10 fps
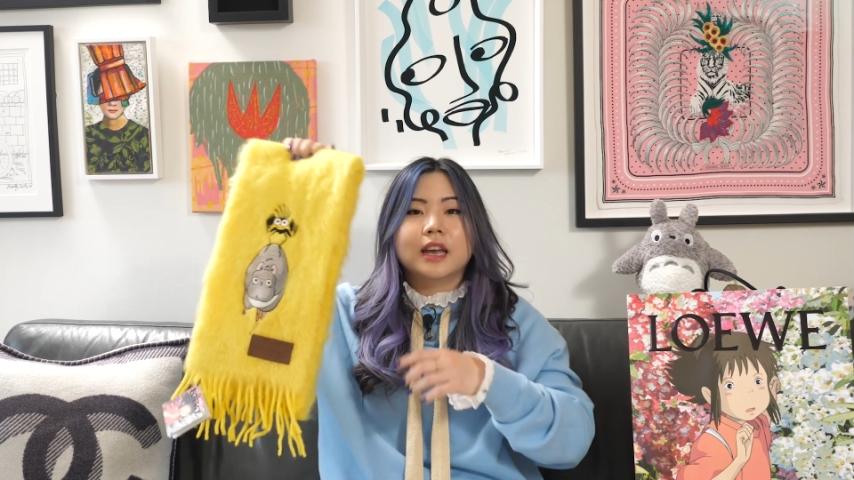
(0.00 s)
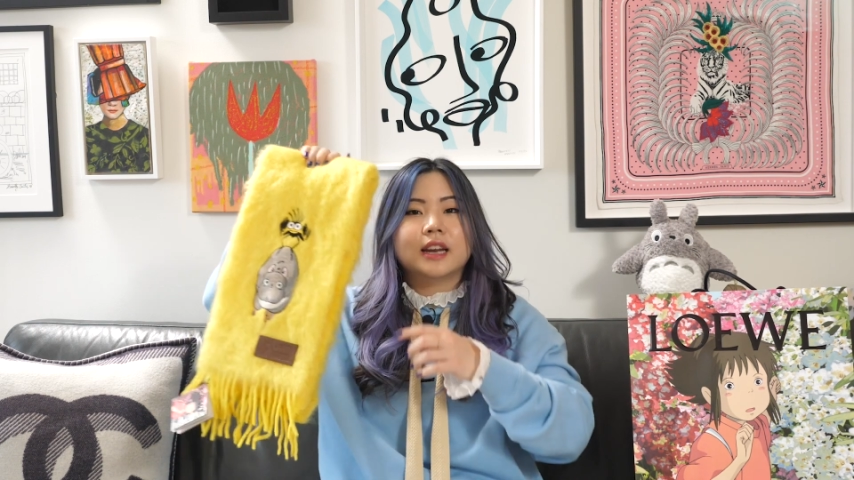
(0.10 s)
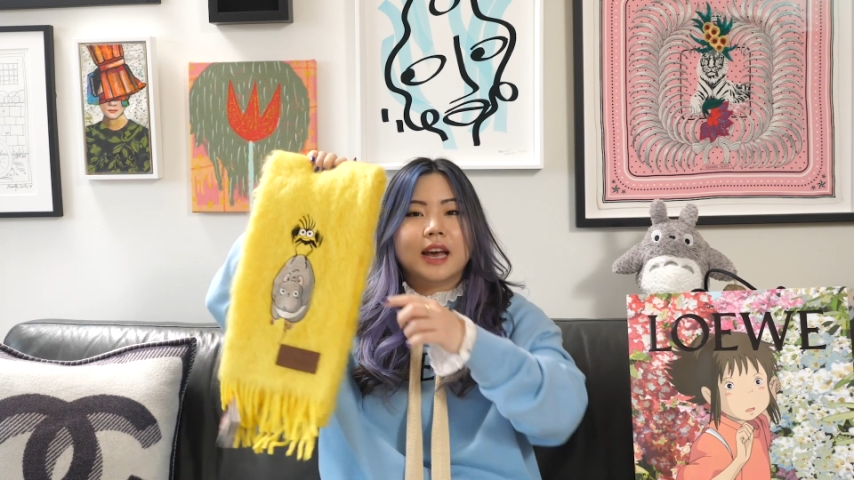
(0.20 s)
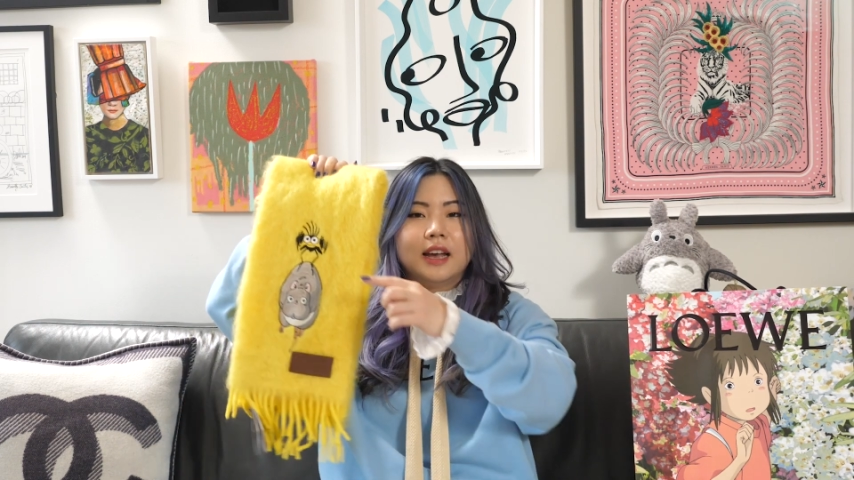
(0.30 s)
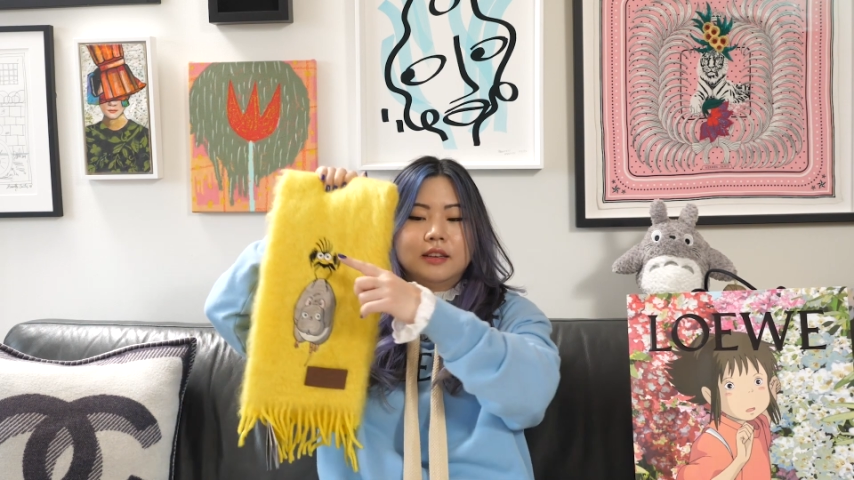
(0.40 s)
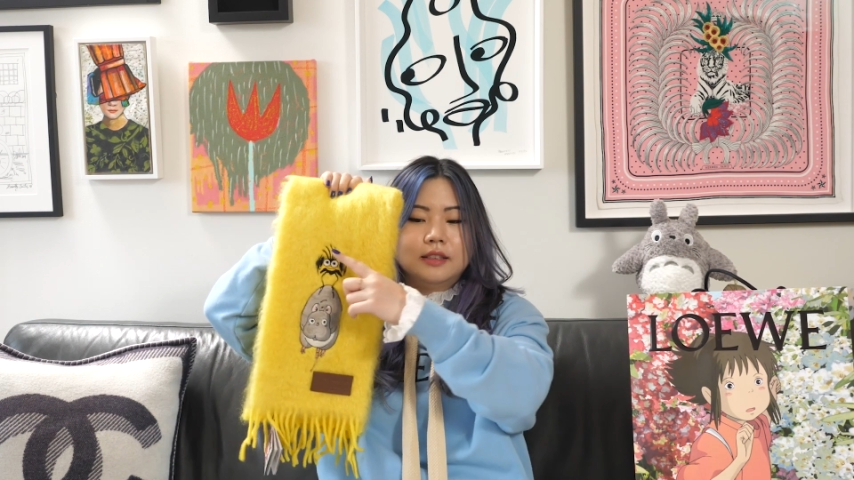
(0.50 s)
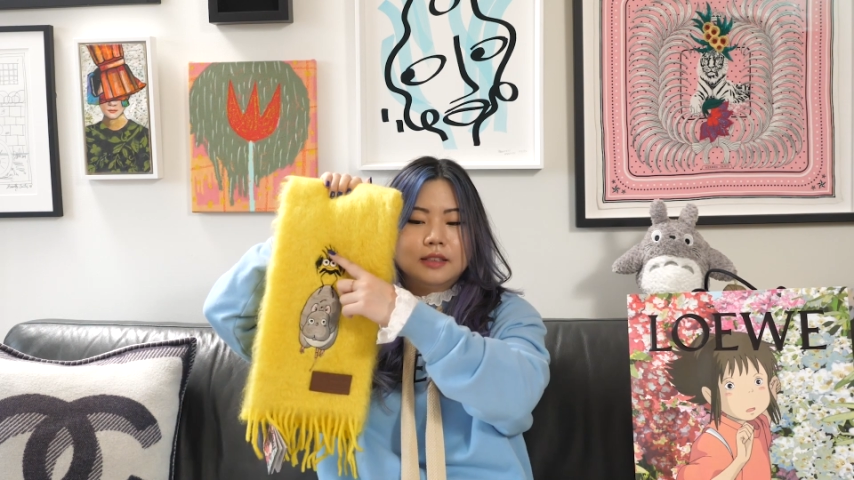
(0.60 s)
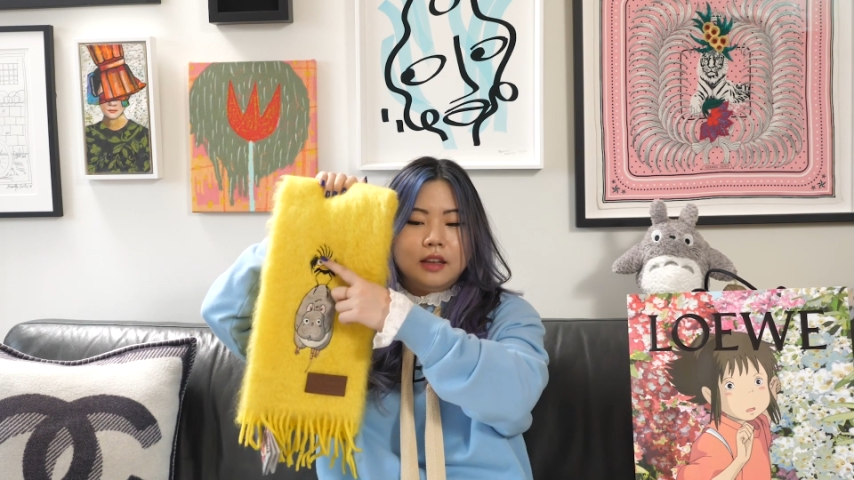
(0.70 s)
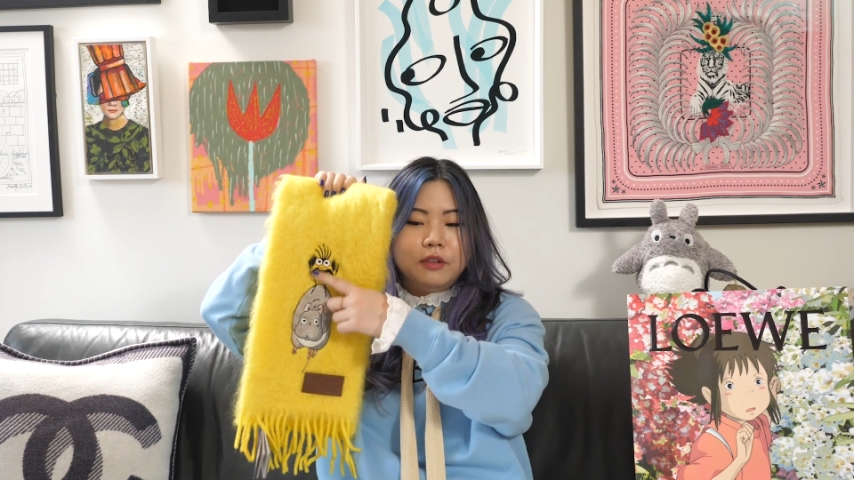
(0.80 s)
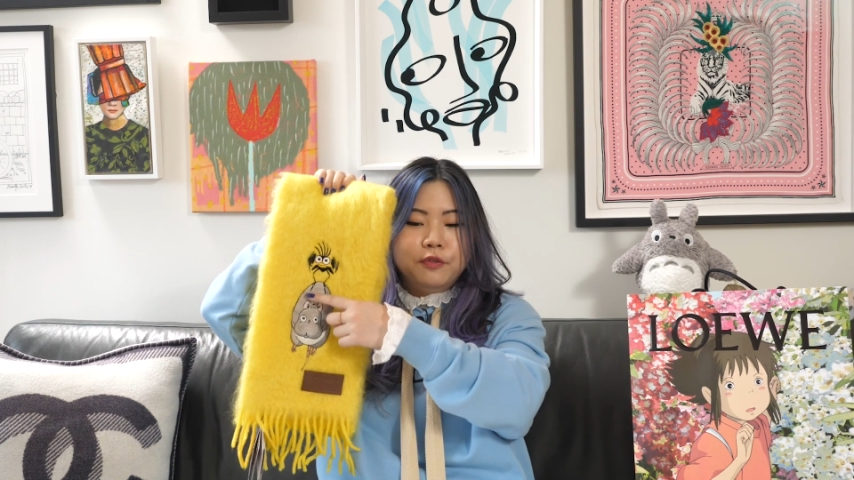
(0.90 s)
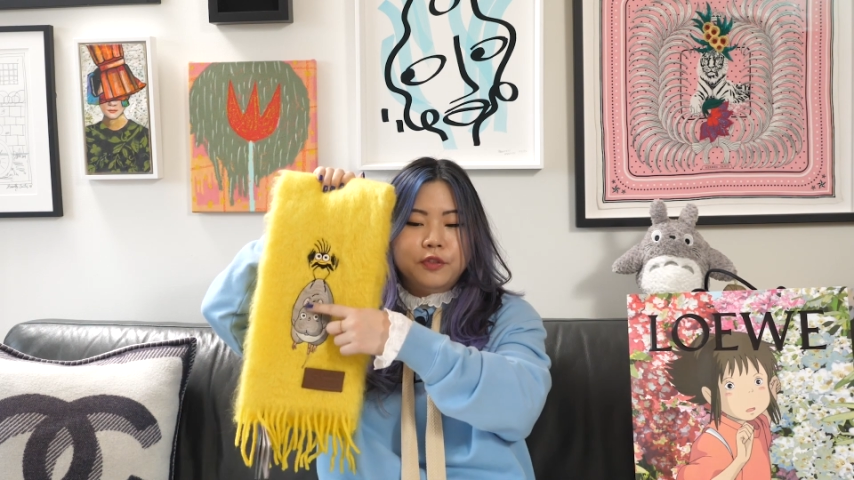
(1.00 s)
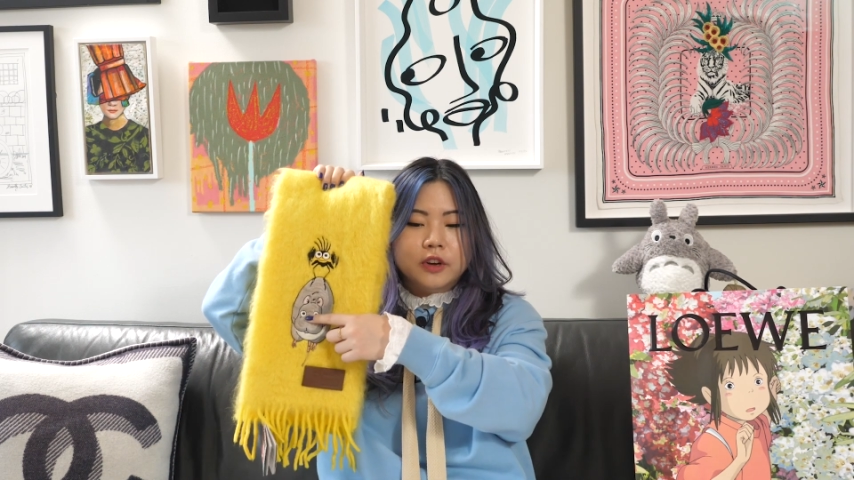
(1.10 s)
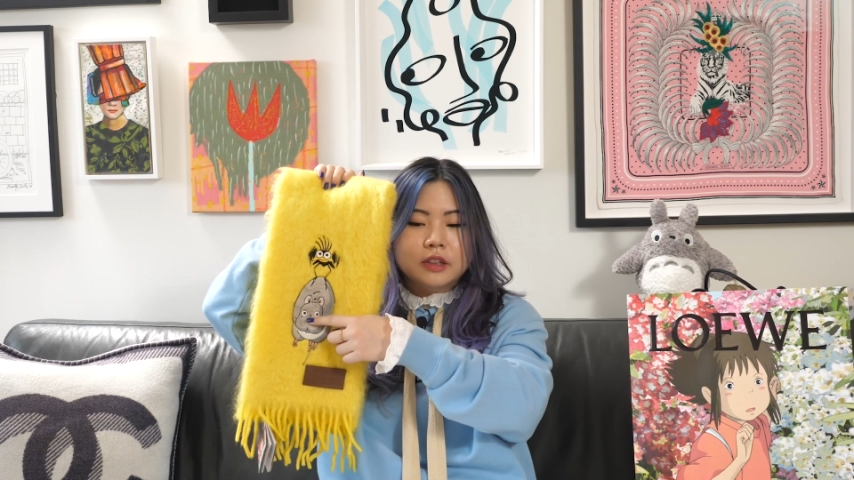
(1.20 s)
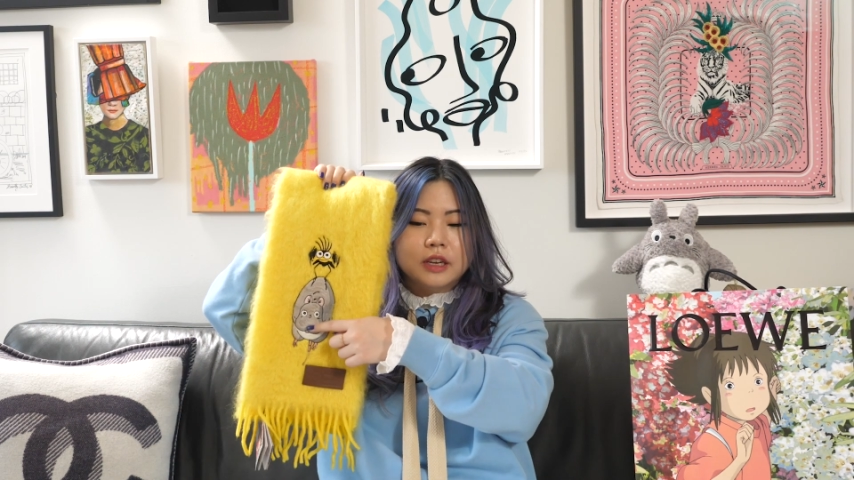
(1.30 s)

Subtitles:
It has full